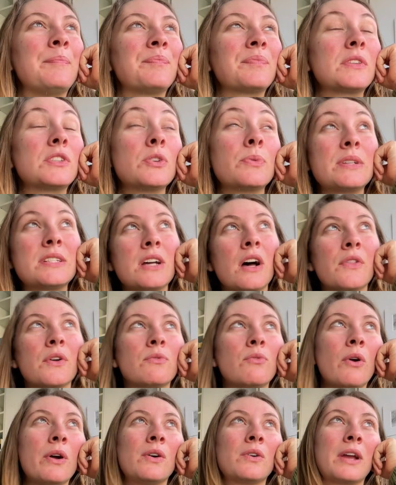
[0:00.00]
So we saw the
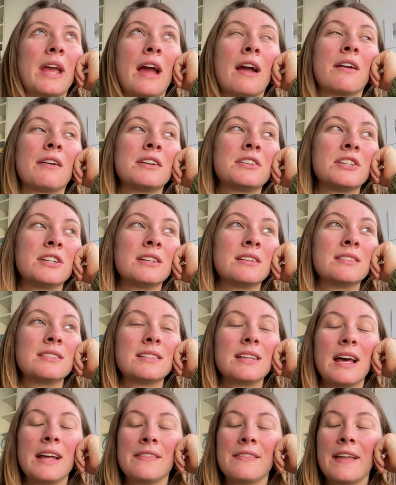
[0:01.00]
royal carriages,
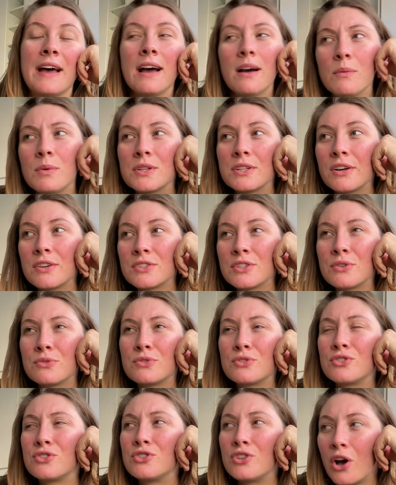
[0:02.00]
and that was also
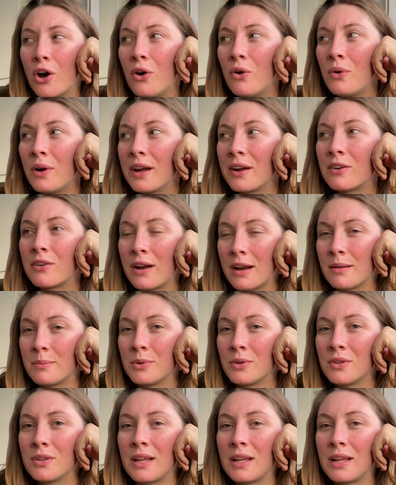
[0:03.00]
so incredible.